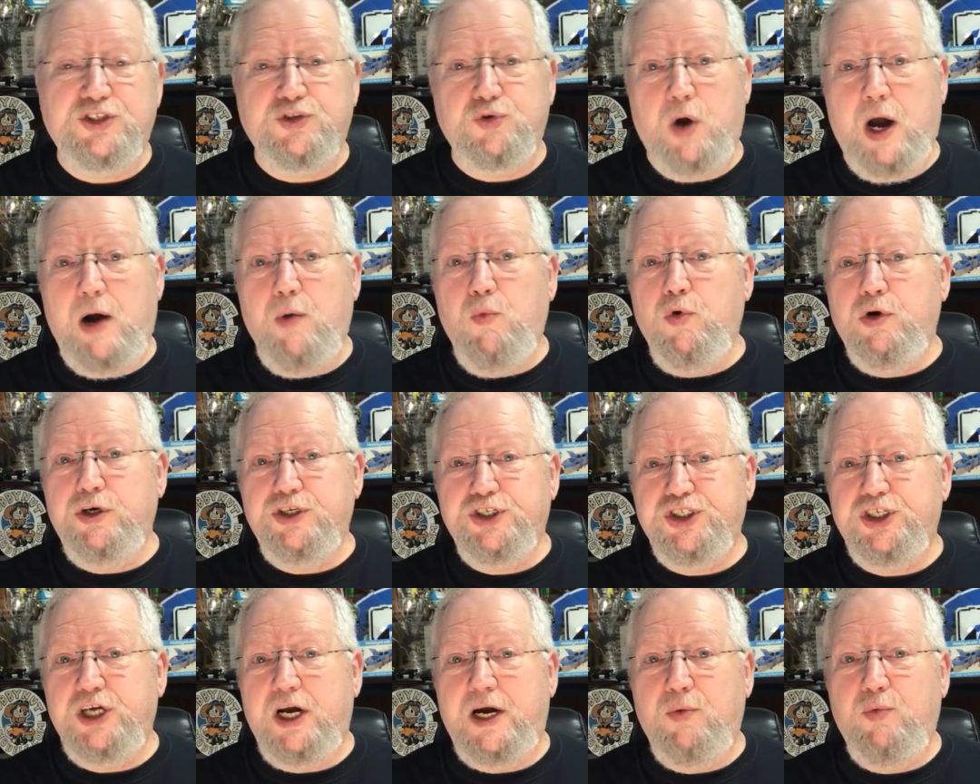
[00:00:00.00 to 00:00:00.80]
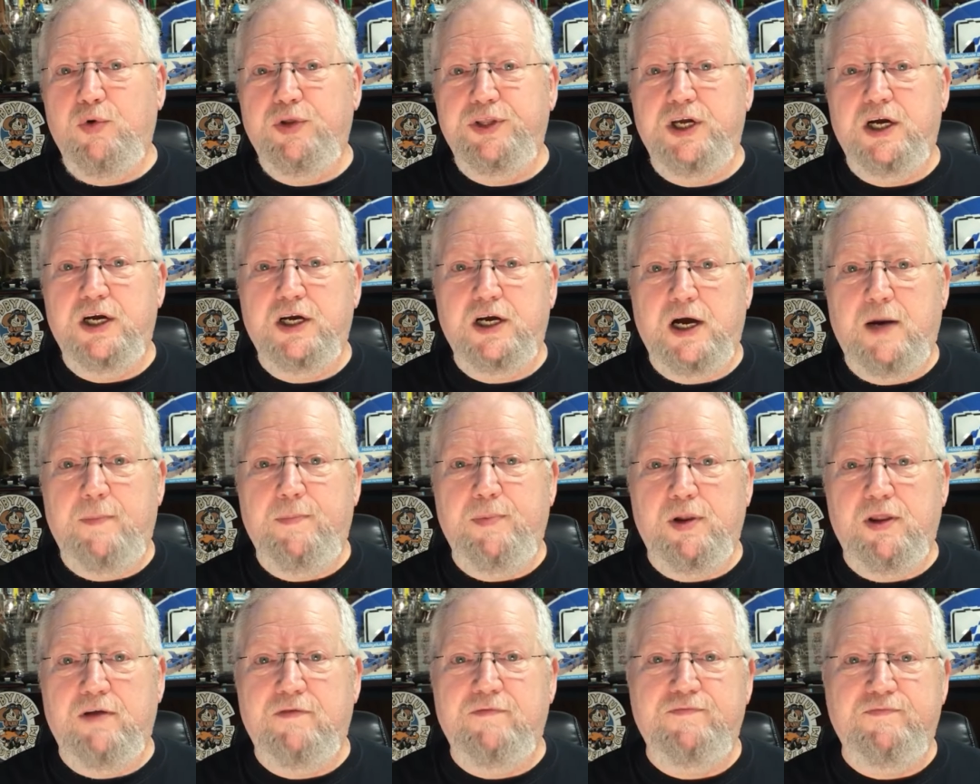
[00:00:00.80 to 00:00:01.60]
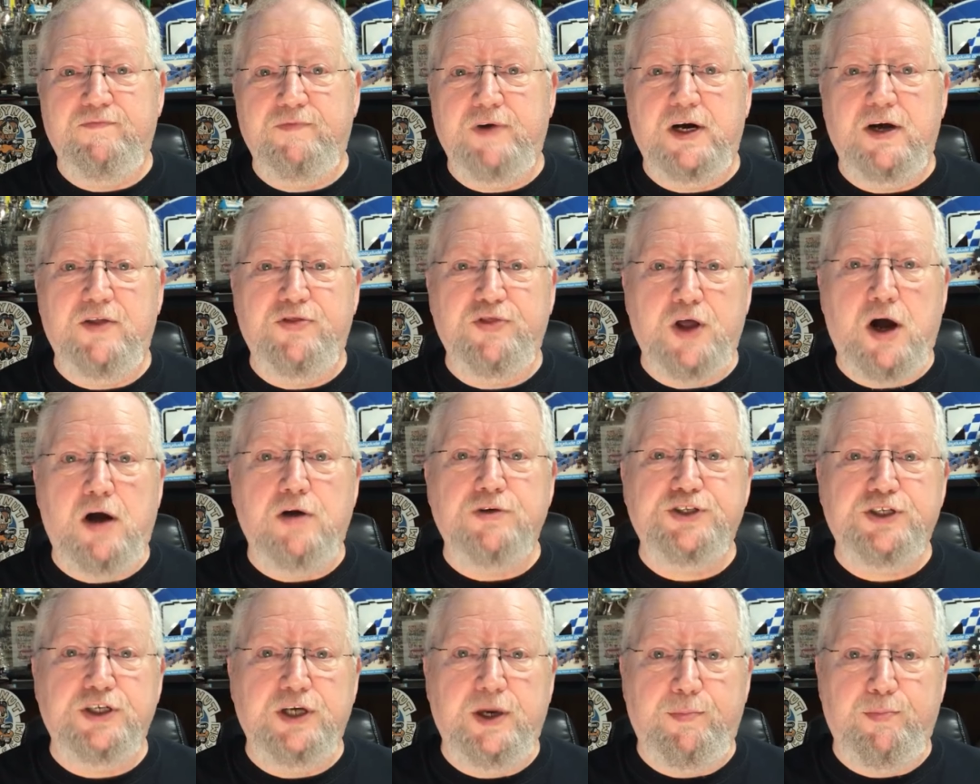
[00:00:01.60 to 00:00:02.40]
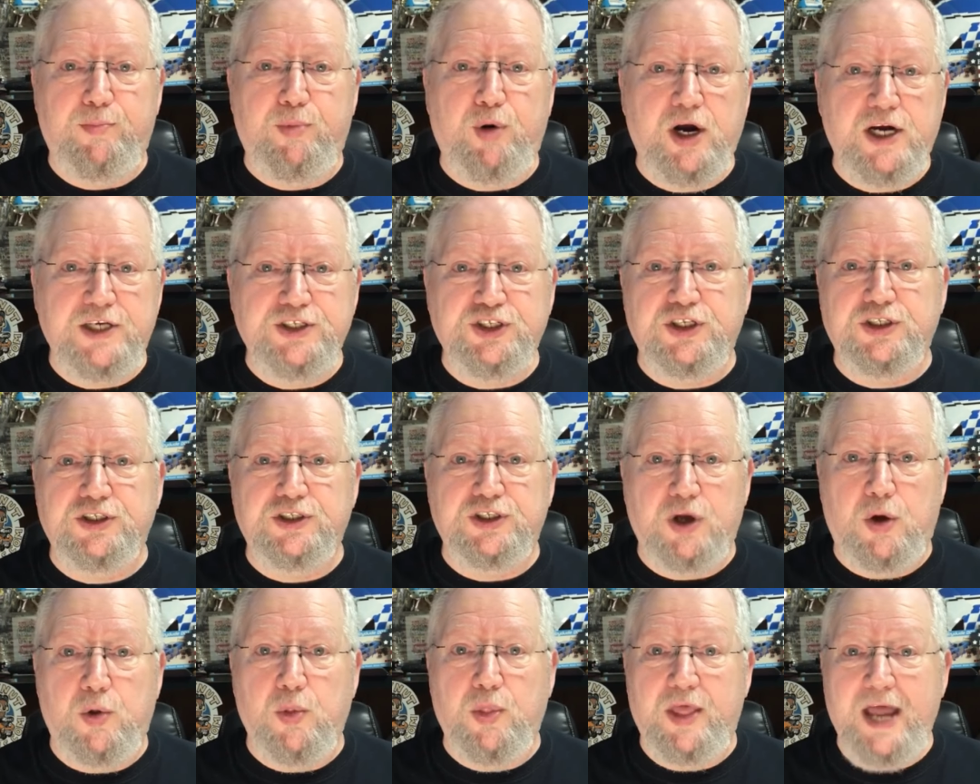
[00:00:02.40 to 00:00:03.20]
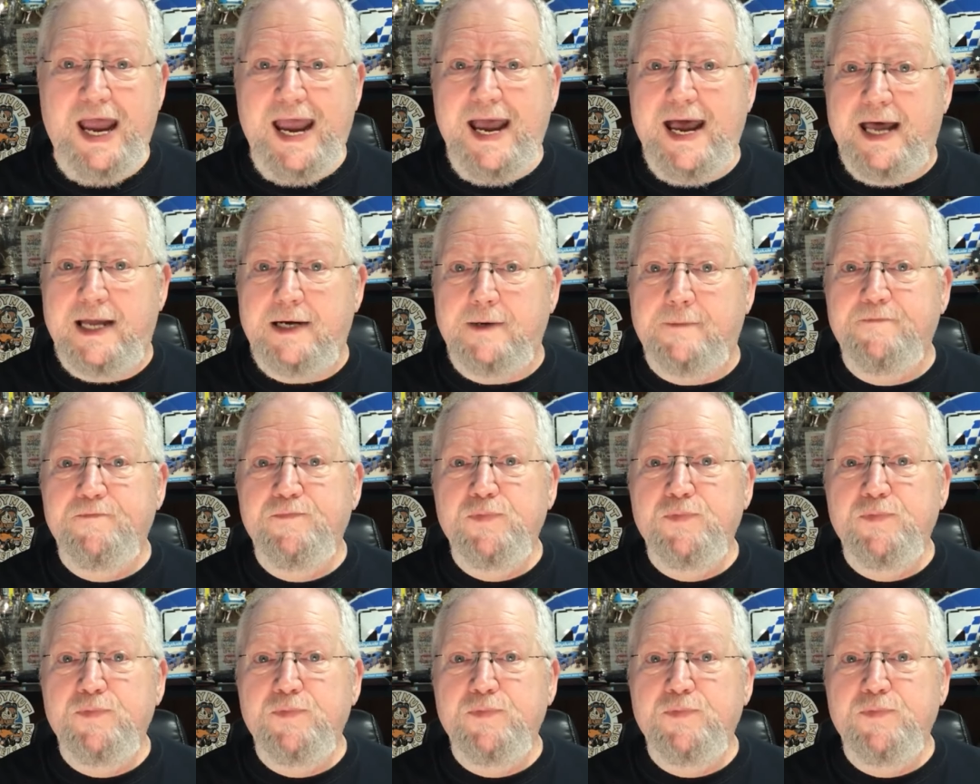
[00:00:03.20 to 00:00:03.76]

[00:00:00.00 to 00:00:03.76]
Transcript: So I want to share with you a couple of thoughts and impressions on that.